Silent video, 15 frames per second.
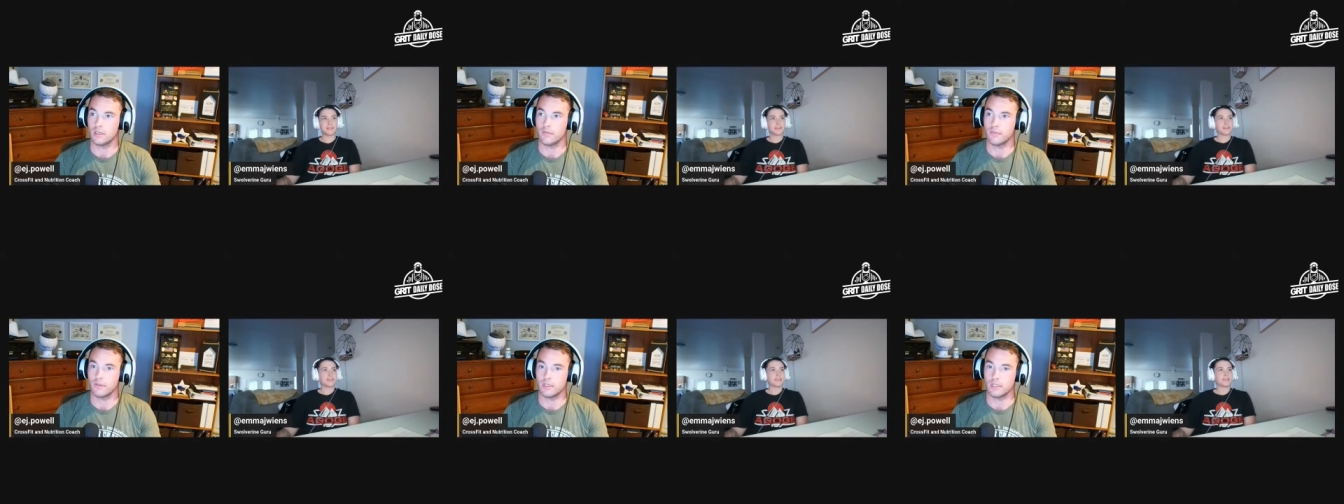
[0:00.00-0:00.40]

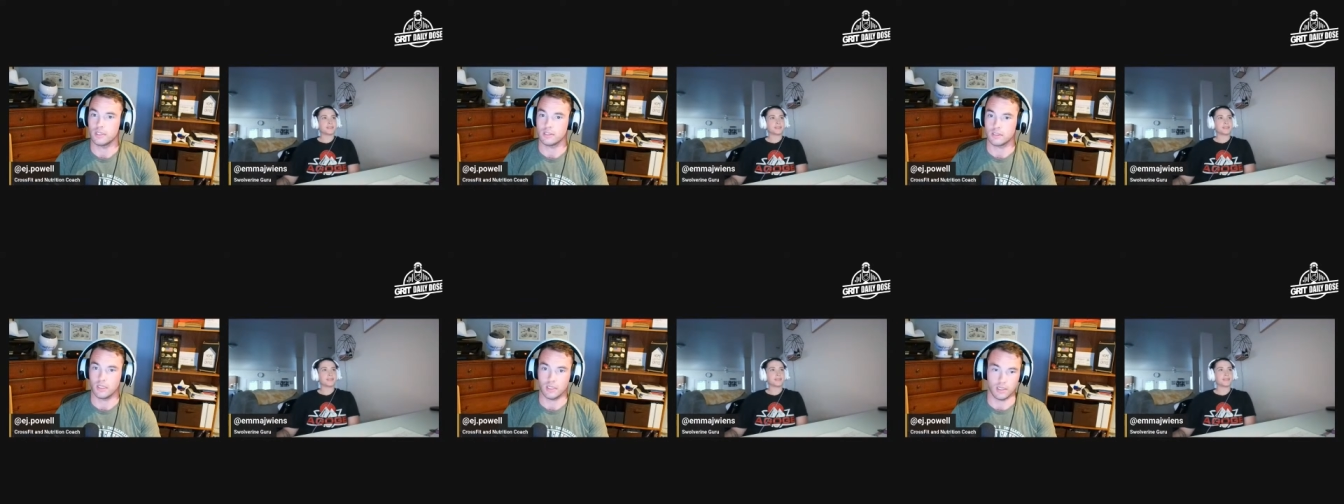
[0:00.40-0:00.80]
Give
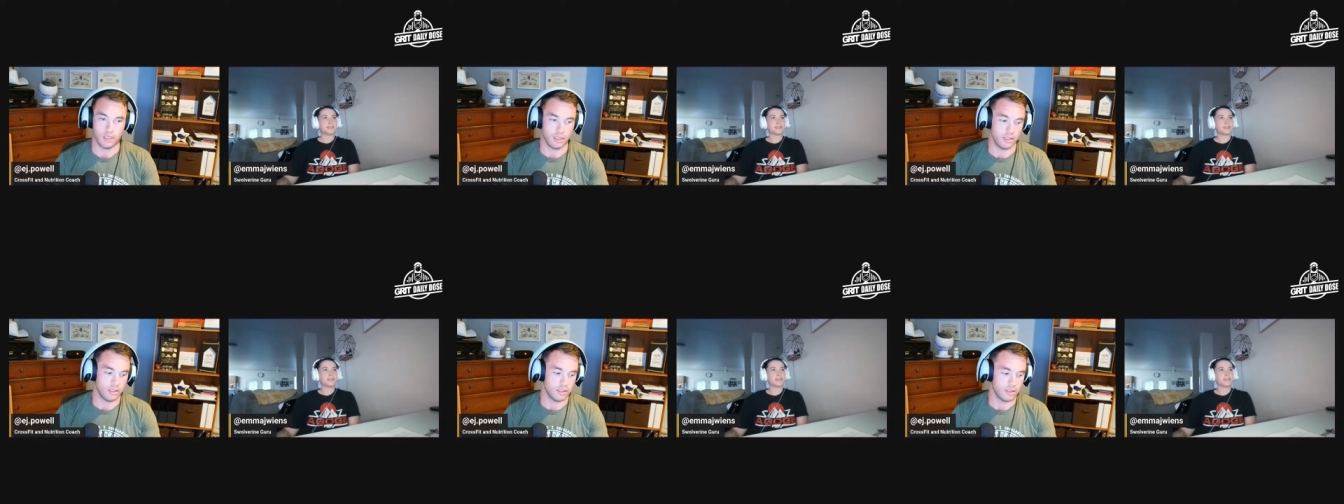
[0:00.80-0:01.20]
it a
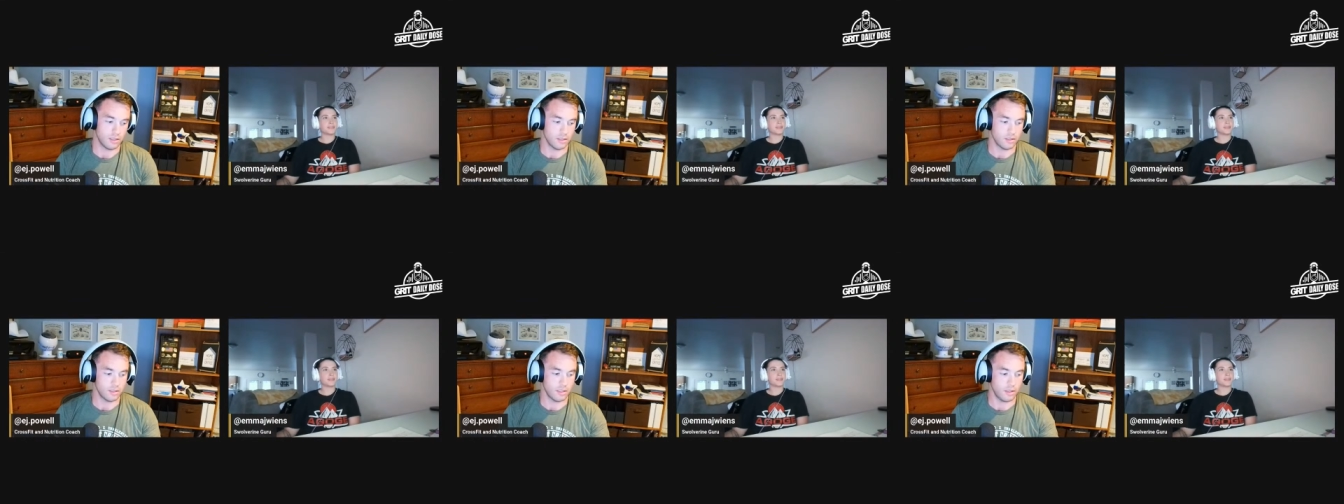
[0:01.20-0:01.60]
second.
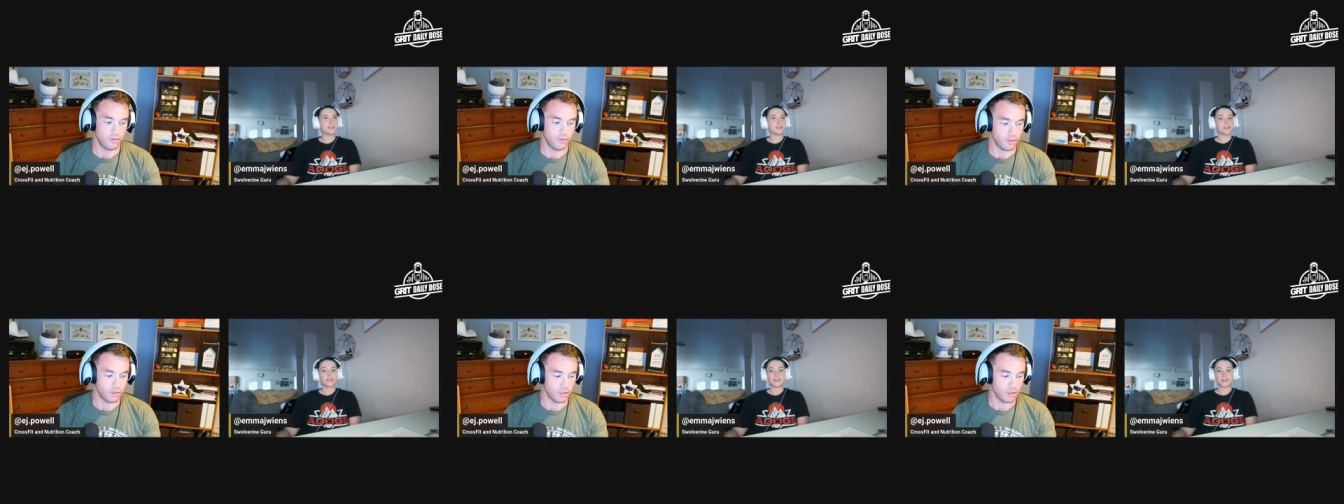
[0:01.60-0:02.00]
Let's
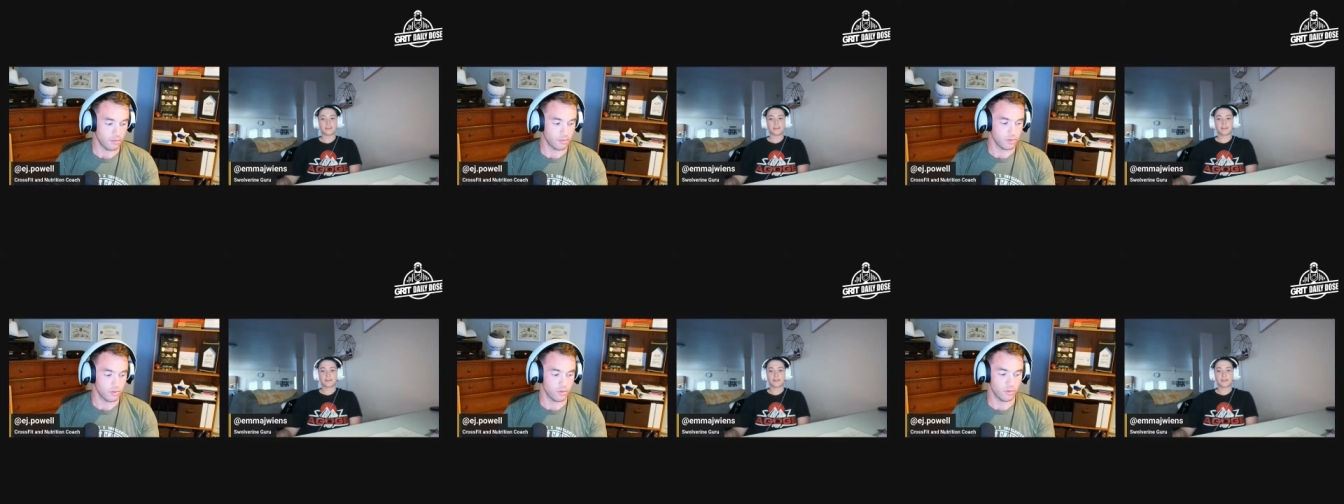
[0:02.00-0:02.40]
see if it
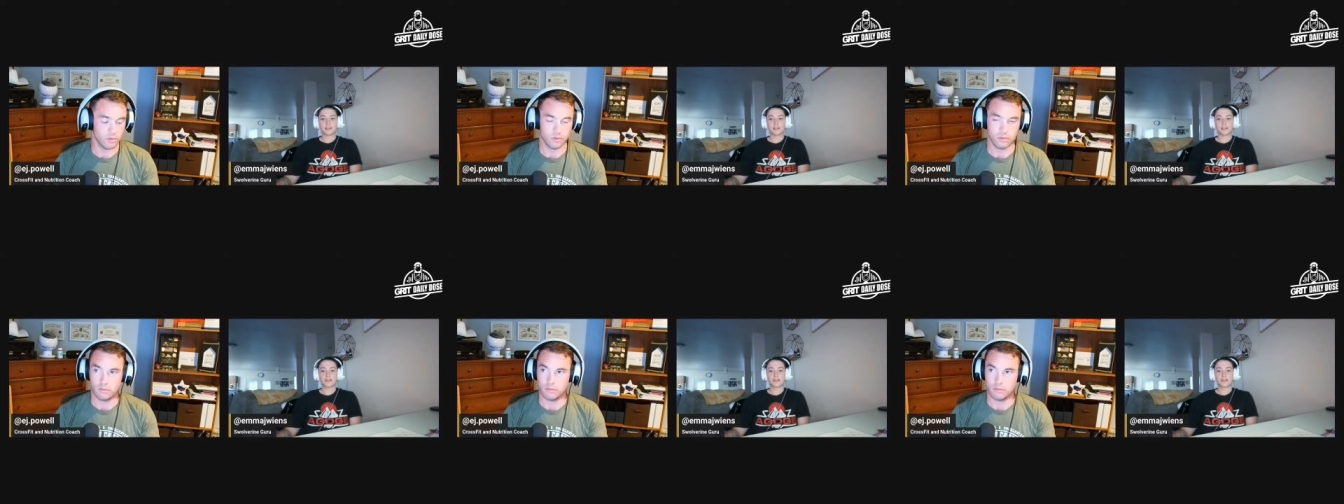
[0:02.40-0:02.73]
comes through.